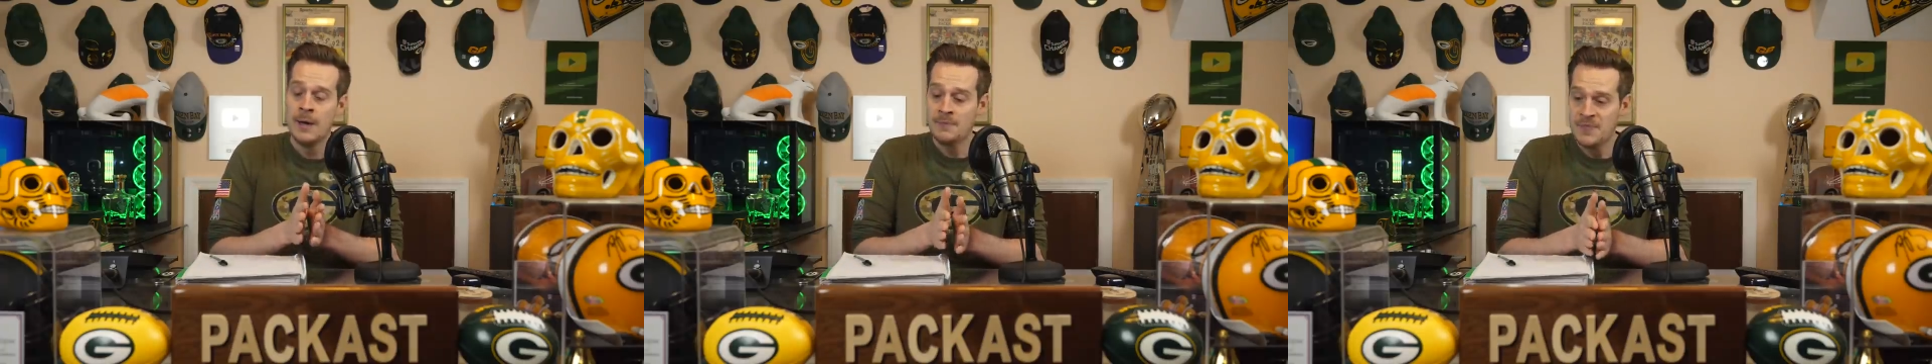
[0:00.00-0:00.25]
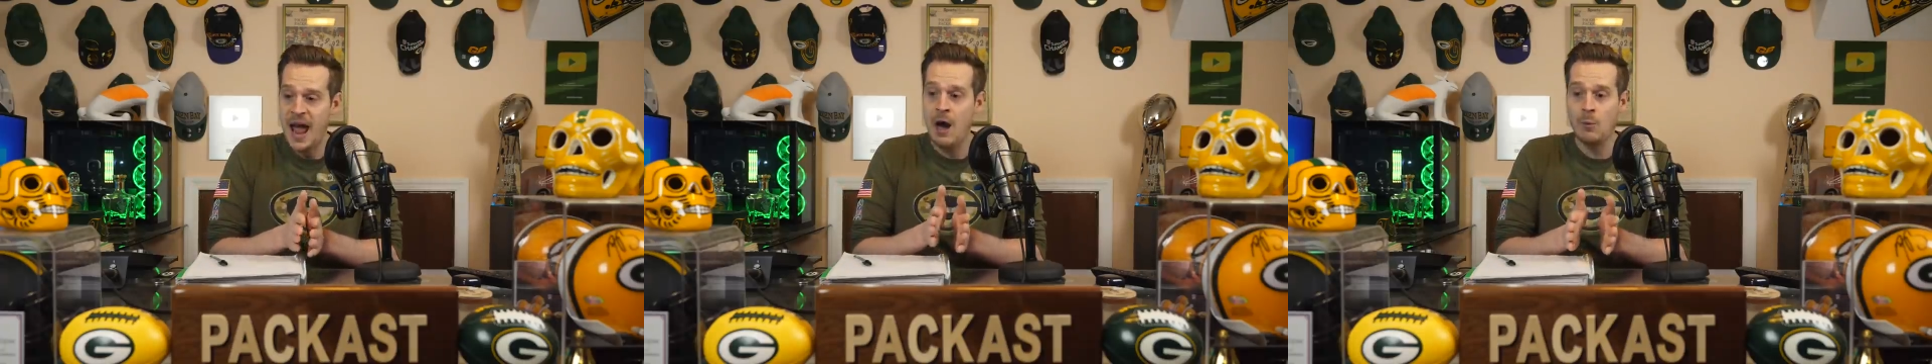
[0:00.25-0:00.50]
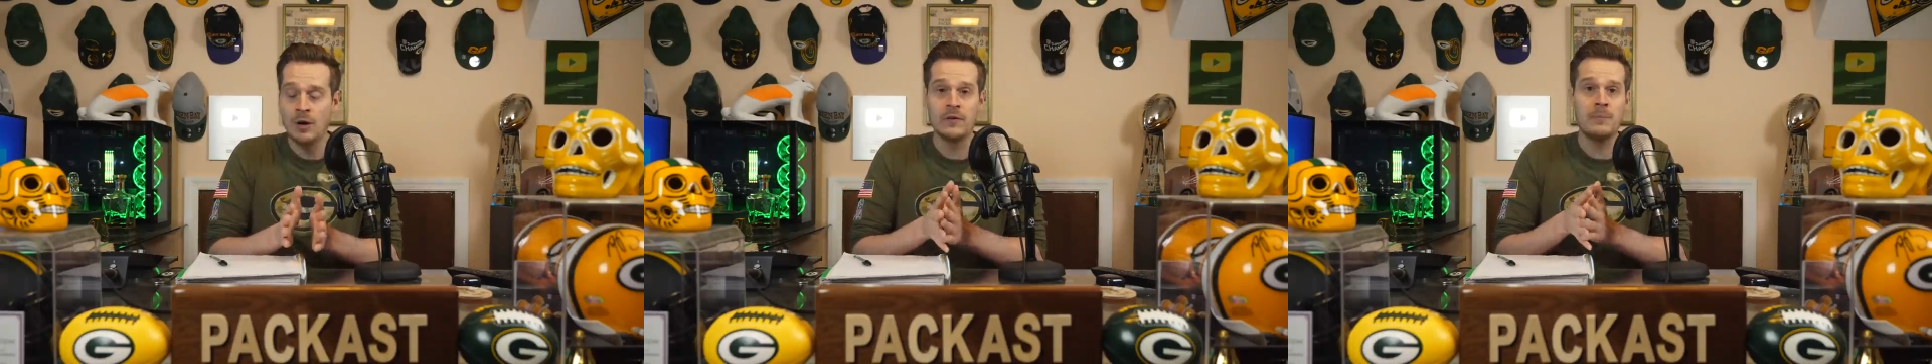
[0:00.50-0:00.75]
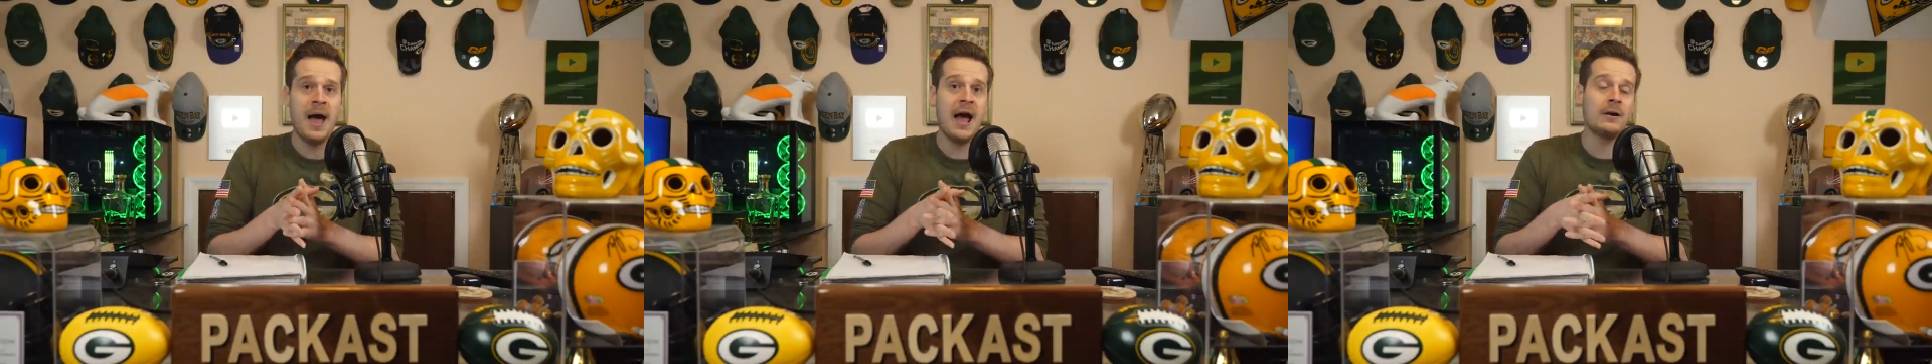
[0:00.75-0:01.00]
Now, what have
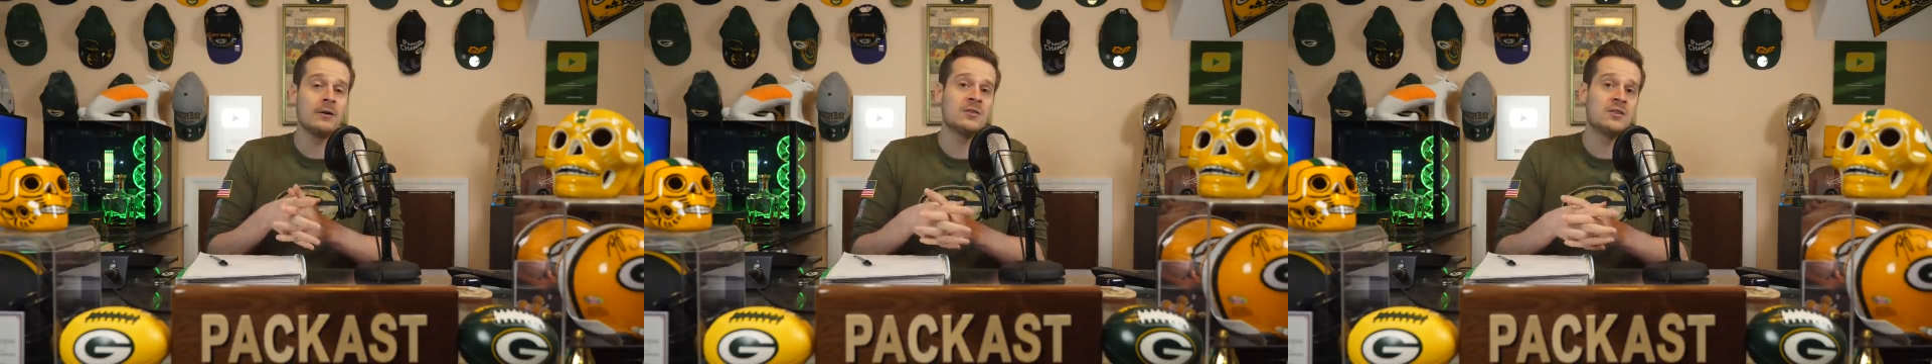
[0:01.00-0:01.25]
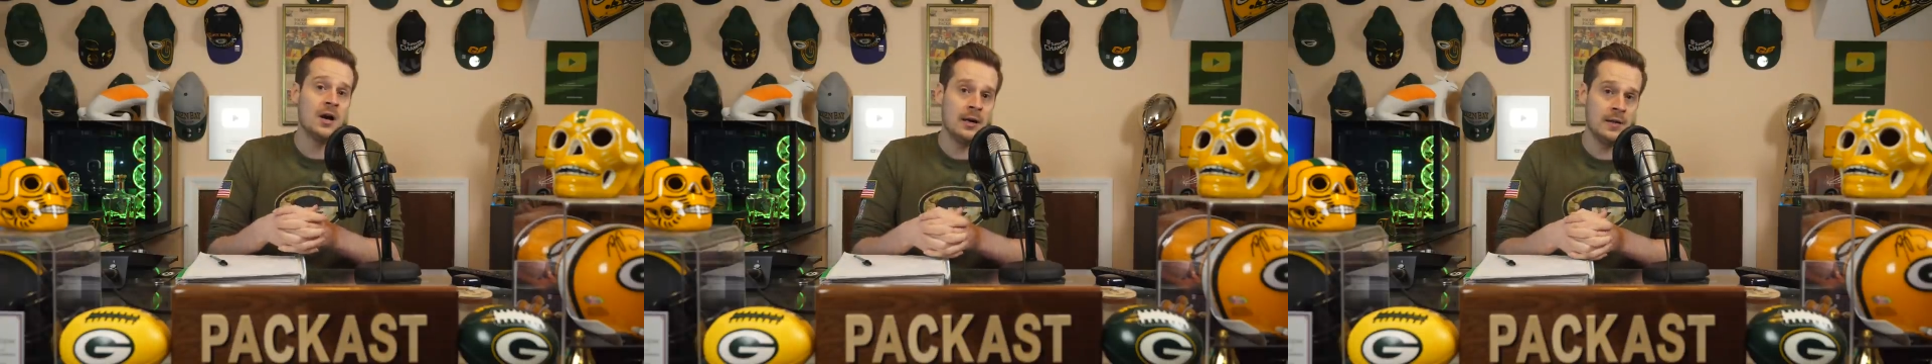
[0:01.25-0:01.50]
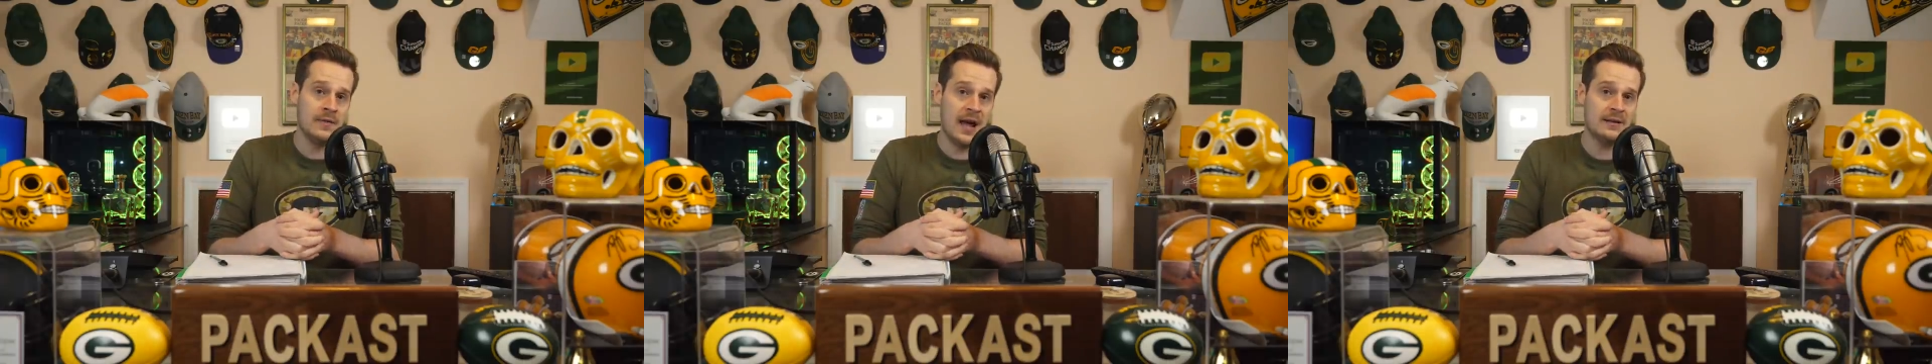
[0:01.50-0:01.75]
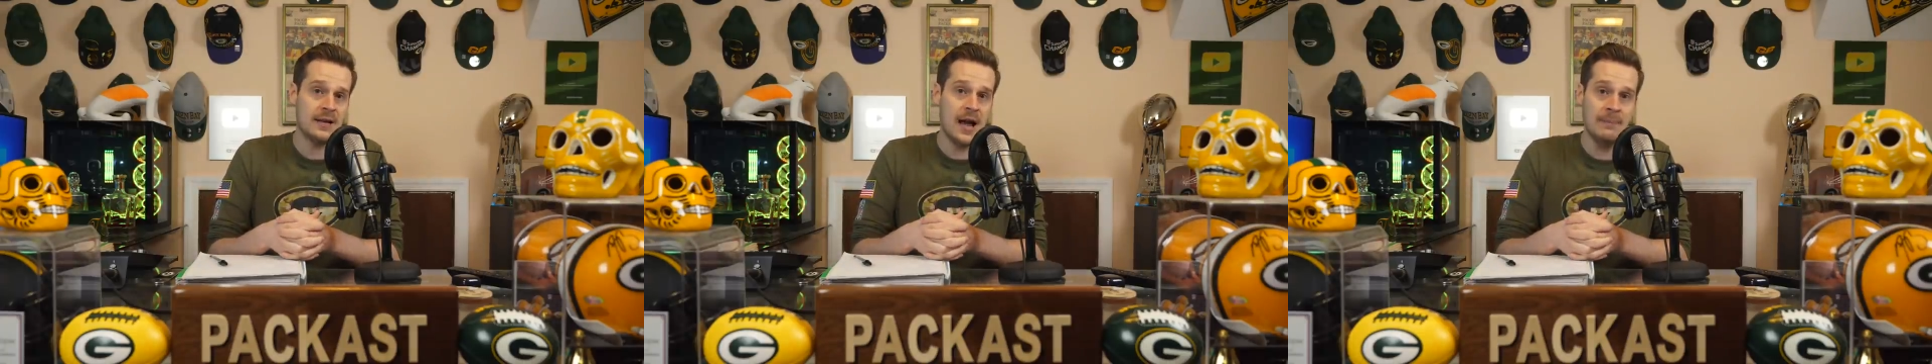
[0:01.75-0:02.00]
the Packers done in
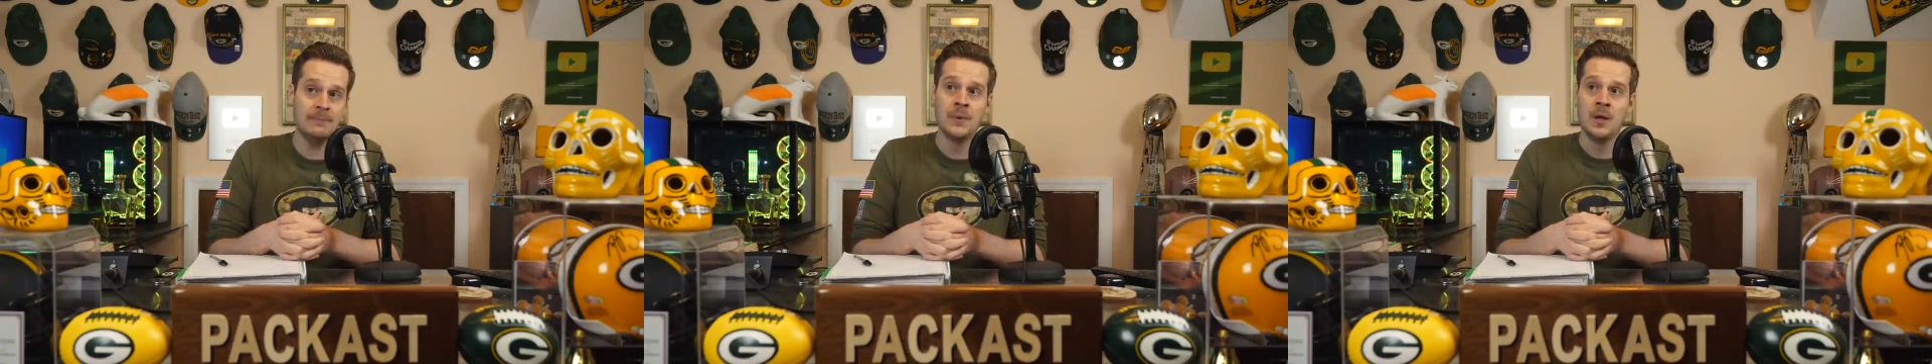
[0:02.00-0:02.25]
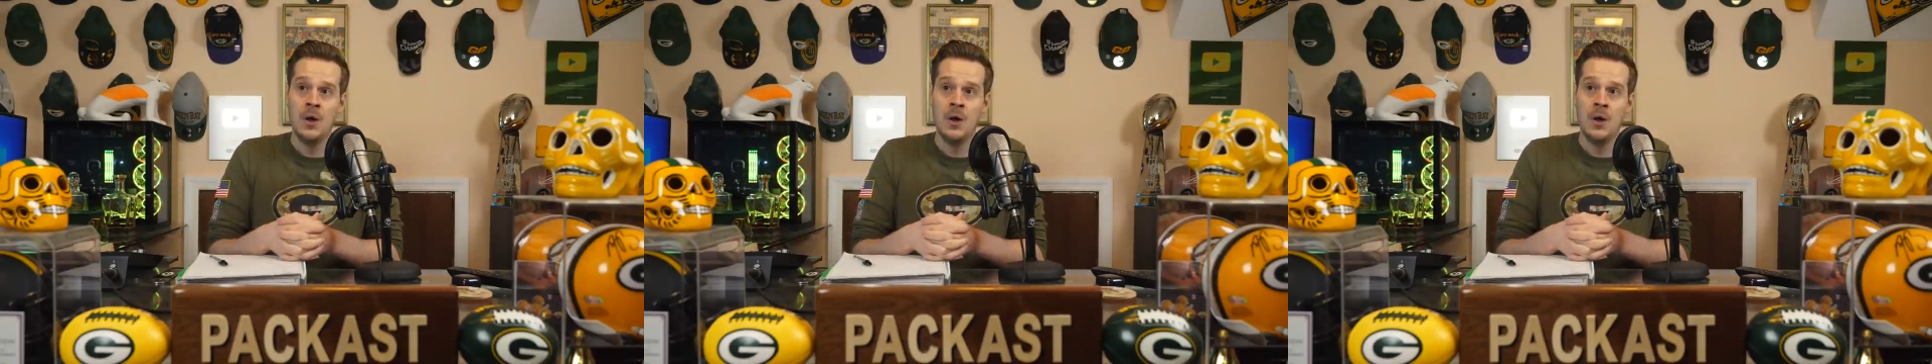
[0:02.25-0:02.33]
that time?